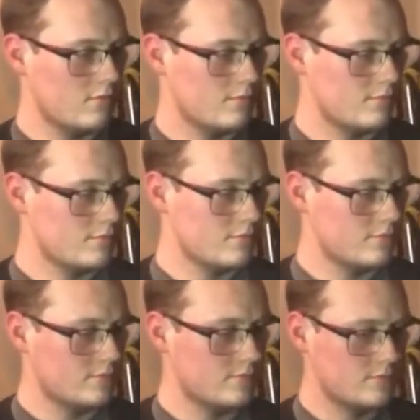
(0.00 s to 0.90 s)

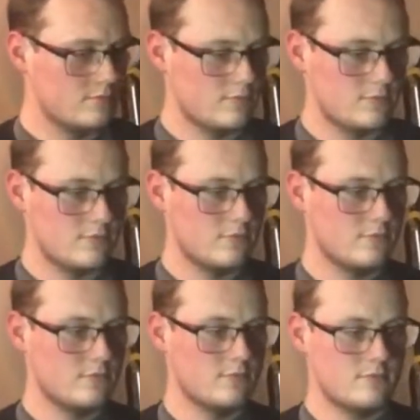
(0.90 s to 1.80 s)

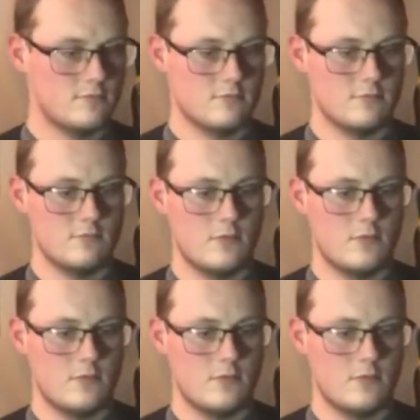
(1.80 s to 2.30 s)
The person shown says nothing.